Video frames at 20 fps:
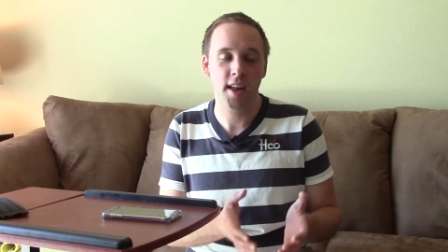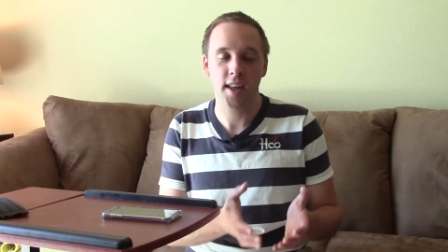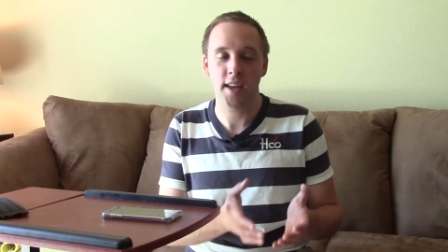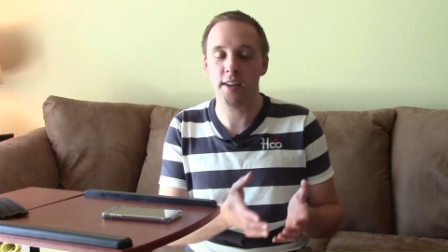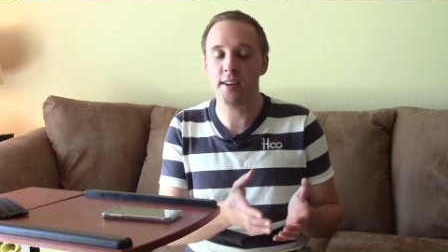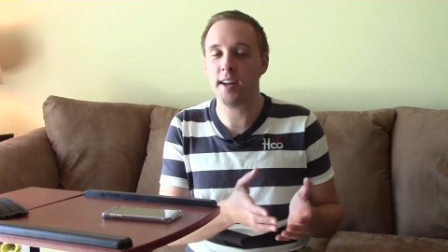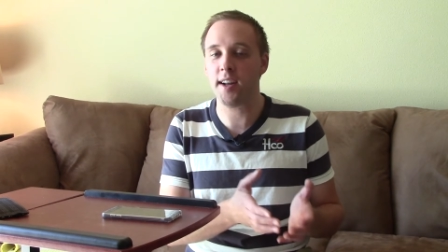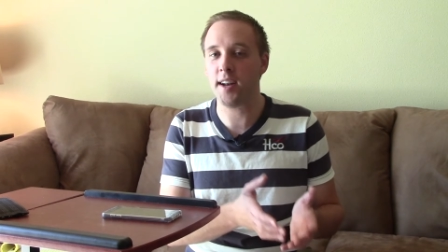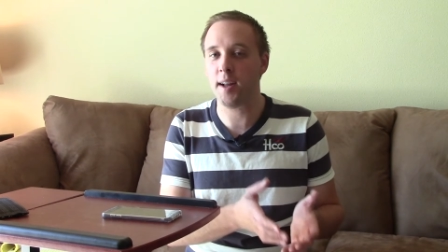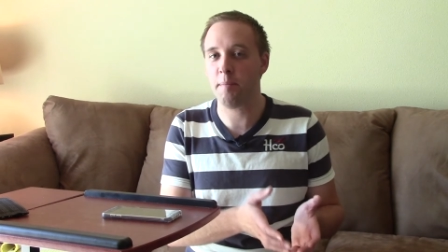
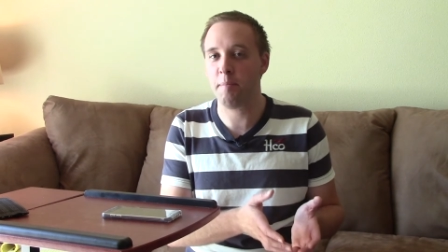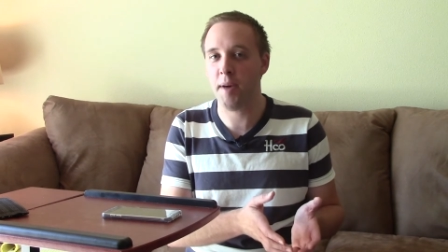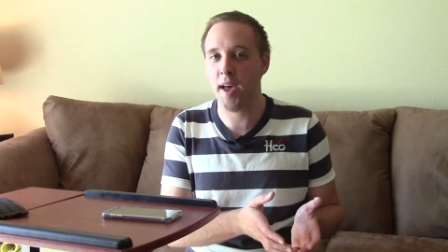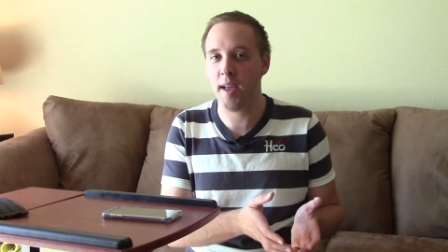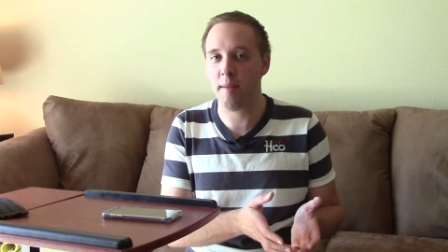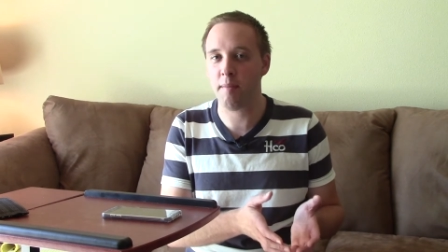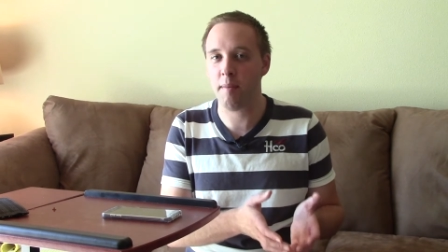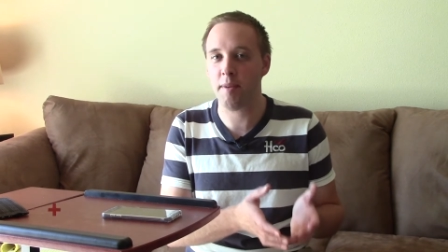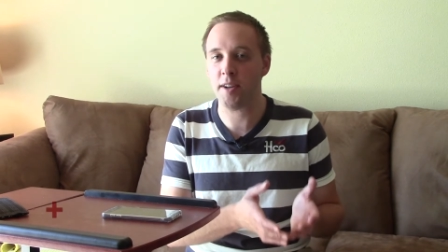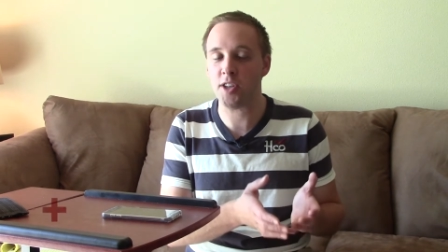you'd end up
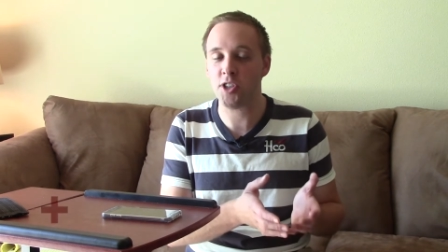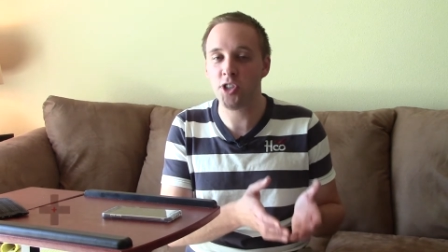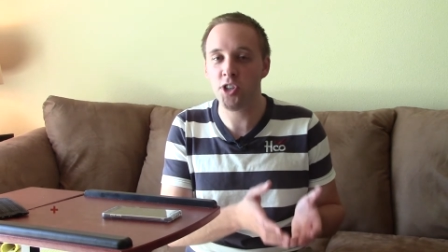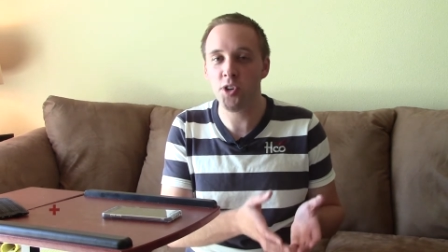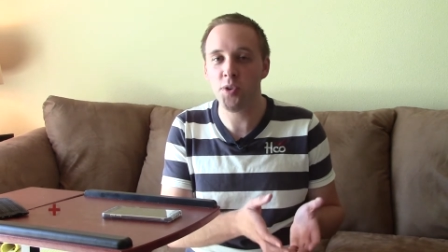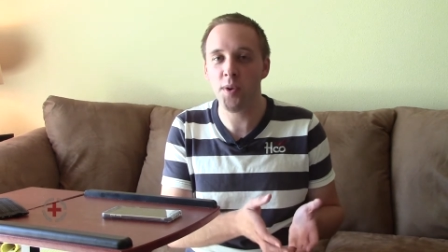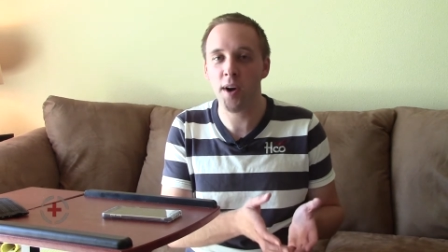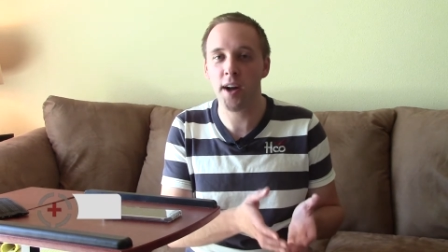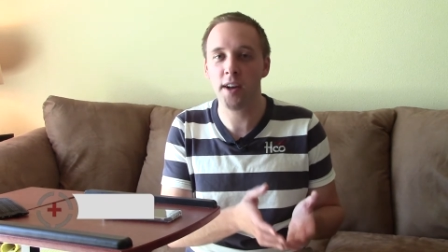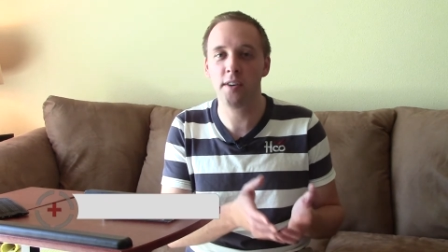paying maybe
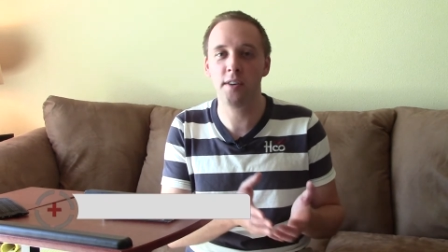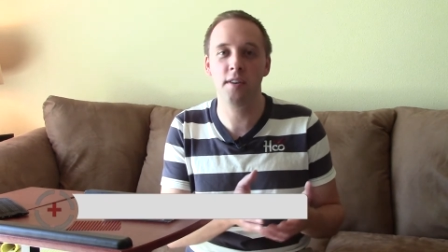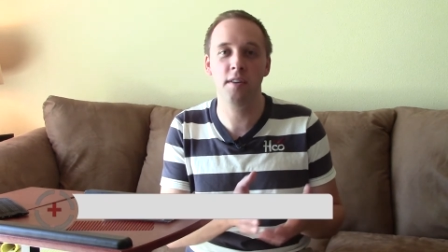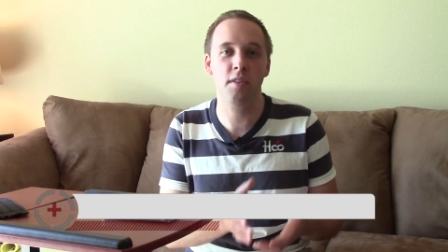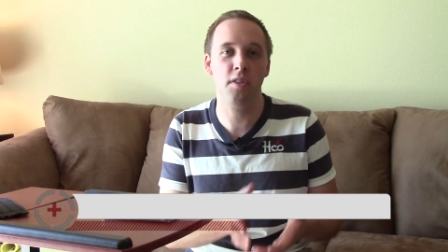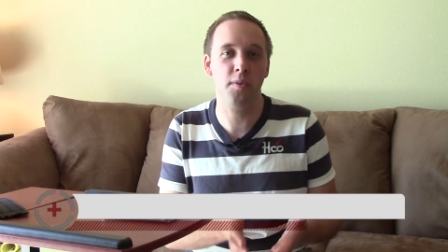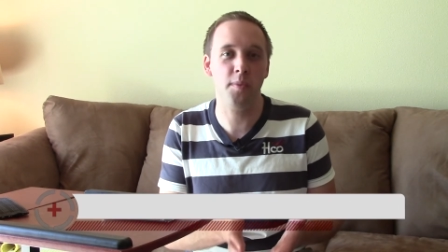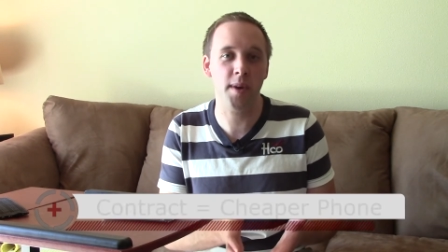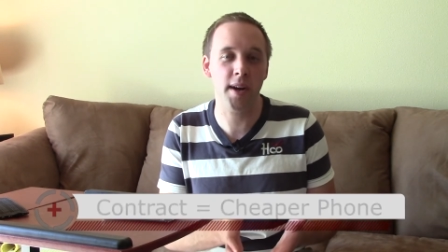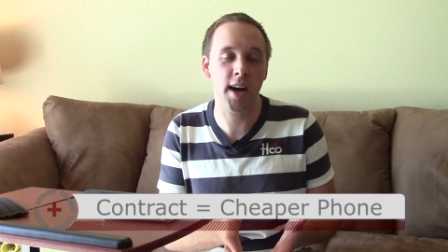200 or
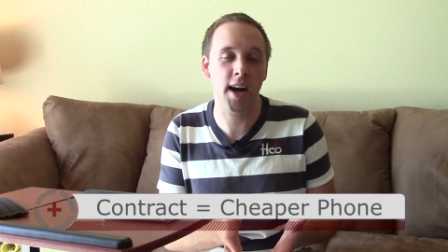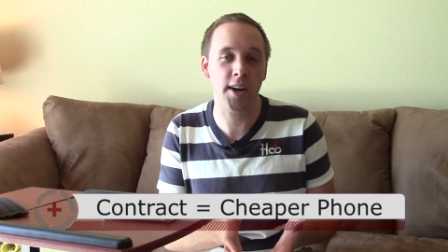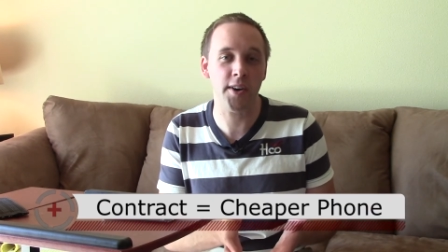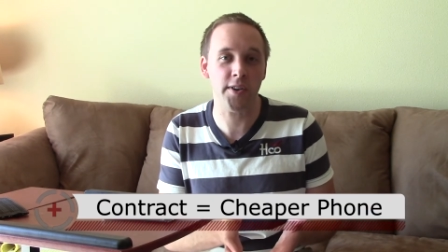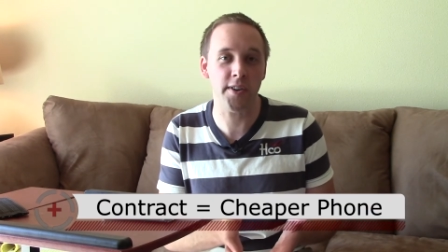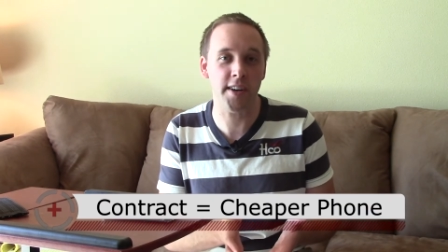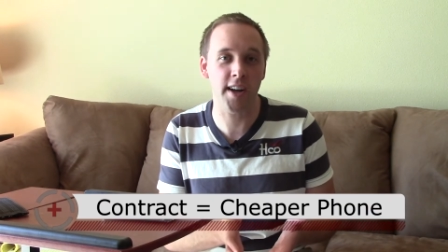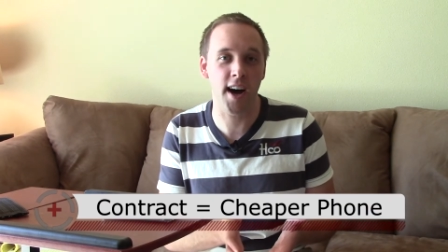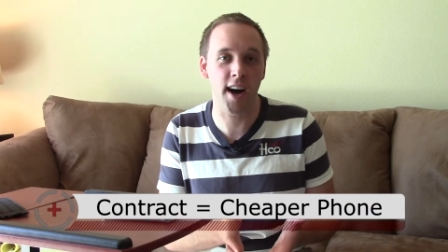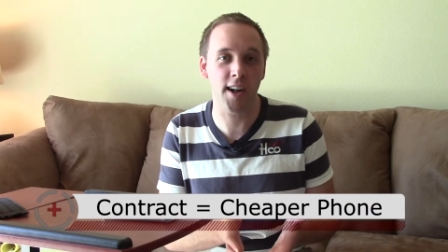
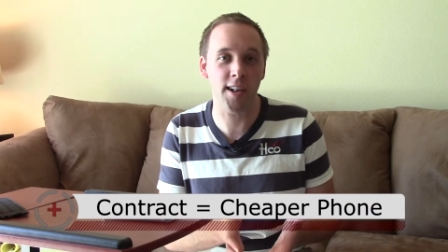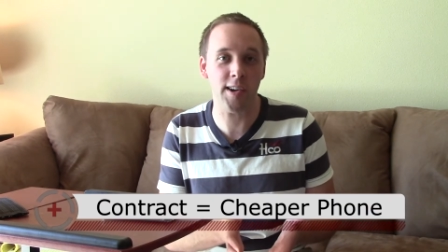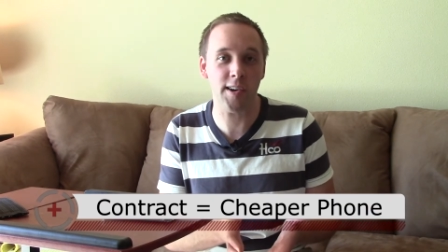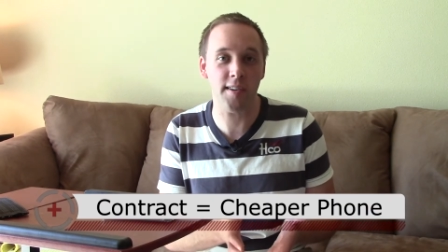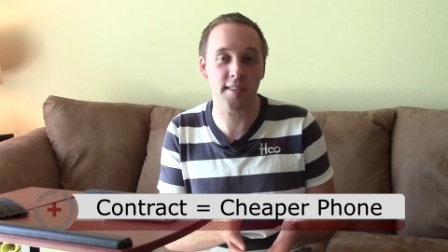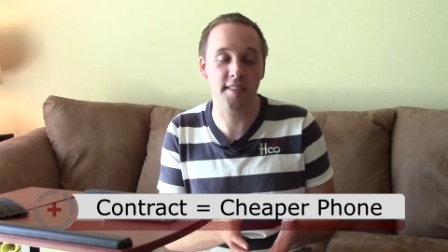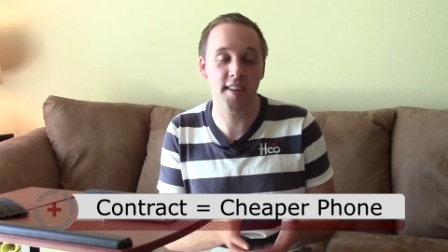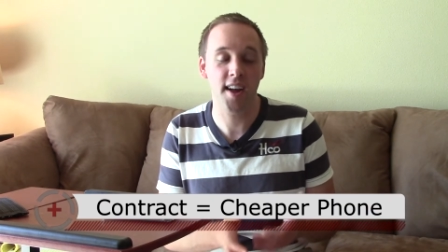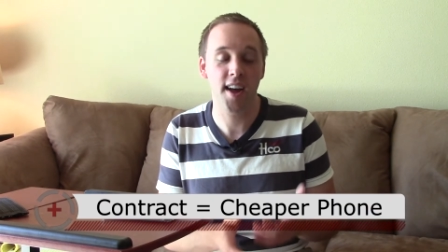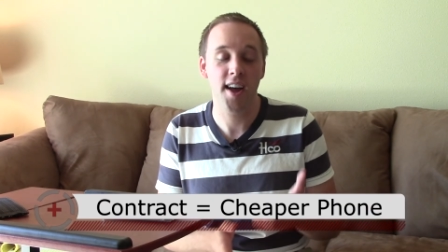300
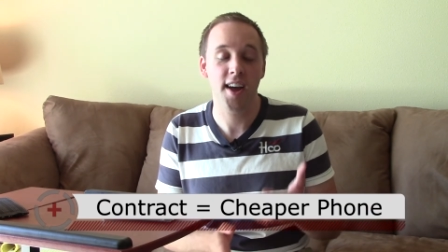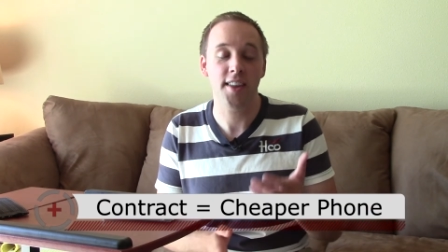dollars.